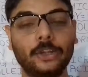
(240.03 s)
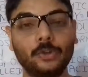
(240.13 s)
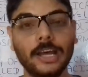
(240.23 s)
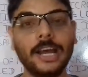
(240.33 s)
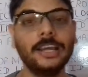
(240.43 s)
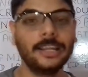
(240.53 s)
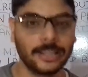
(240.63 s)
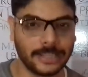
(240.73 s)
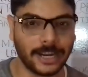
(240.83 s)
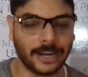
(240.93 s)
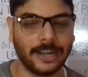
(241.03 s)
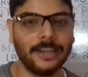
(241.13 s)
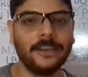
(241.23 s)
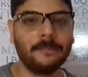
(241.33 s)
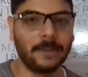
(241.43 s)
into the here
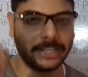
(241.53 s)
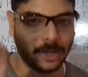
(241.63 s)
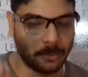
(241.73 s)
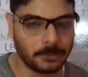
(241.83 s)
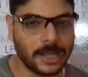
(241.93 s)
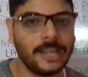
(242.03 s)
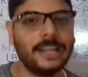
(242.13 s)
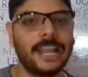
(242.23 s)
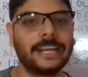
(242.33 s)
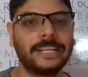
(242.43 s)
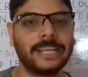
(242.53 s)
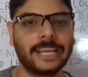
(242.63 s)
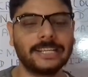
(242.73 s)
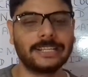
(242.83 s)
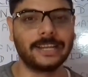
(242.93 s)
in terms of the lactic
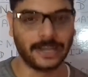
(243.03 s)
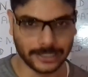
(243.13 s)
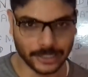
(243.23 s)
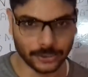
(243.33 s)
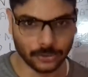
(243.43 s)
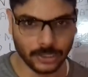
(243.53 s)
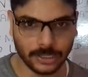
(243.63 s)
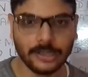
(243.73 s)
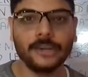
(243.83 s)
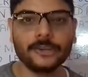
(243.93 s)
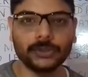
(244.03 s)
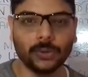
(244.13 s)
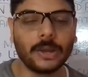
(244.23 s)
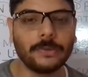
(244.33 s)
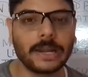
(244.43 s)
acid. Understood? So
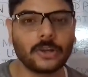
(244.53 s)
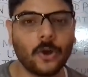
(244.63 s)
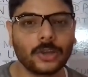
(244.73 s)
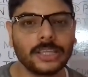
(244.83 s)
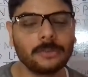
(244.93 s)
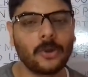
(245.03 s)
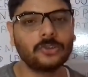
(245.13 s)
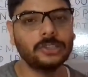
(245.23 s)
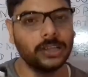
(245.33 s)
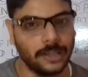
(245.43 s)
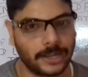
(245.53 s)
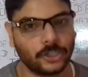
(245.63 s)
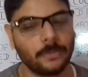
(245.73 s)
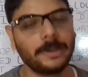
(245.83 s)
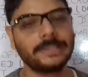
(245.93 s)
when we are talking about the
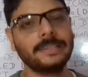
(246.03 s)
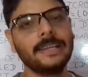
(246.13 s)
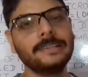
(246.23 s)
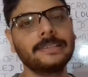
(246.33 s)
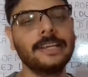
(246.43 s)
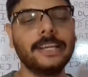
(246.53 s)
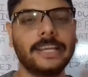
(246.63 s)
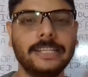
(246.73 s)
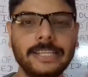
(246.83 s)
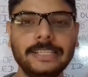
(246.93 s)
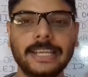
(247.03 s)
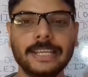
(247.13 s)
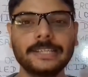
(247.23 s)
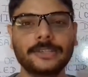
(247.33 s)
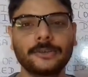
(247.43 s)
lactobacillus, in this
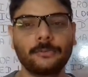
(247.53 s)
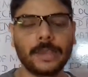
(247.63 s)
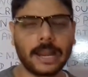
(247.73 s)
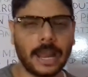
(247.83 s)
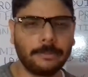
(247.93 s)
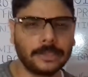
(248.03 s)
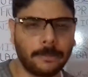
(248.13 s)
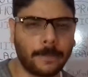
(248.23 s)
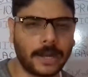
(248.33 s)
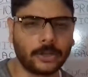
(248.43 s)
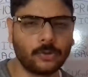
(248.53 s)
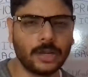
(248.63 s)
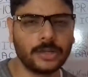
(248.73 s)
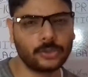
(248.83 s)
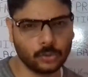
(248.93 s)
case we are having the
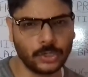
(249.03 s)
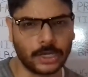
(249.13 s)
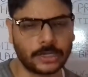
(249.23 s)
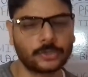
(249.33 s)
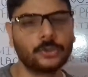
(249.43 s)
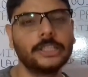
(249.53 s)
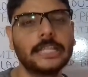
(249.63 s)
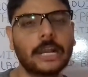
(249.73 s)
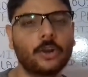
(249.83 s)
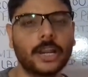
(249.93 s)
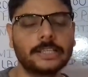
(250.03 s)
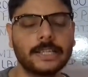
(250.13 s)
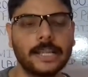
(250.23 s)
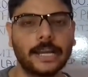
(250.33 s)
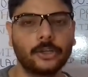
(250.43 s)
particular sugar. So these are known as
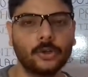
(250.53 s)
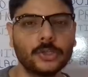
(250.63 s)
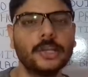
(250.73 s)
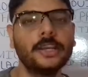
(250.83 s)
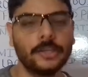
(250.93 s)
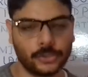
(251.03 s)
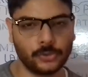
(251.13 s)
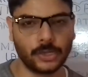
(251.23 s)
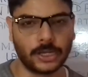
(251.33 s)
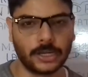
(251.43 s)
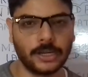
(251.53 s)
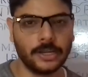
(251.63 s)
the lactose sugar.